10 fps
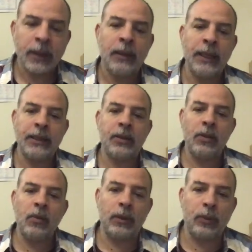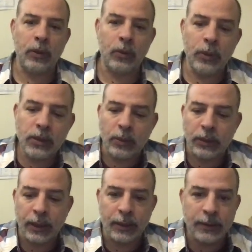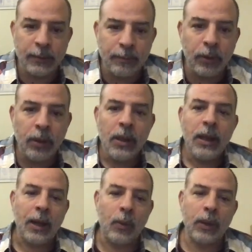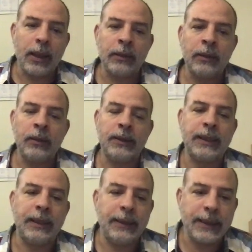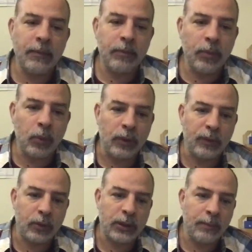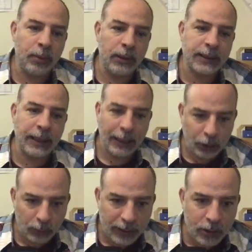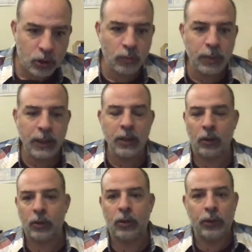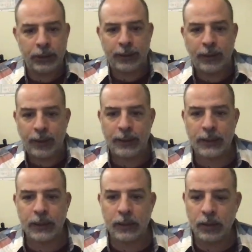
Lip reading: Later on, what we do is we take the sample and we can study the sample with, for example, scanning electron microscopy or other techniques.